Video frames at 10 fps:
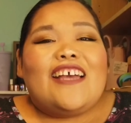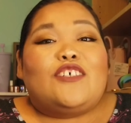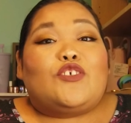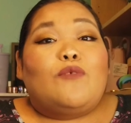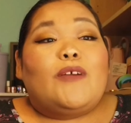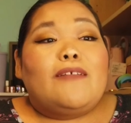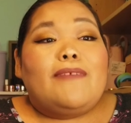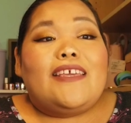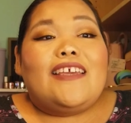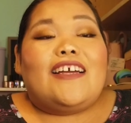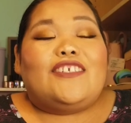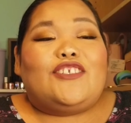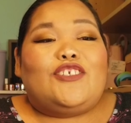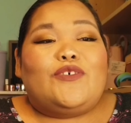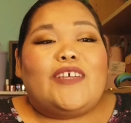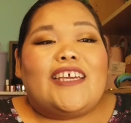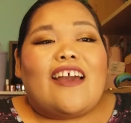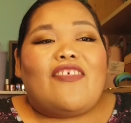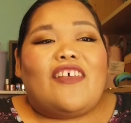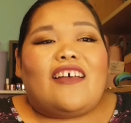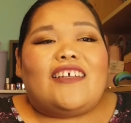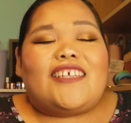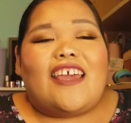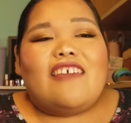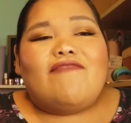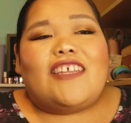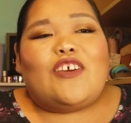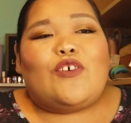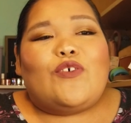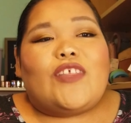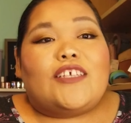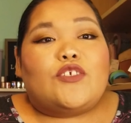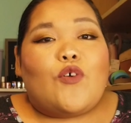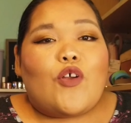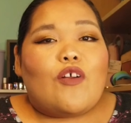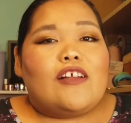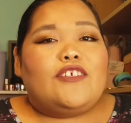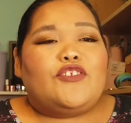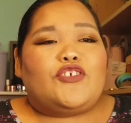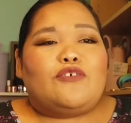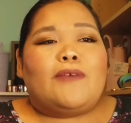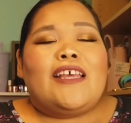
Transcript: So I'm going to be doing the tag video that's going around YouTube,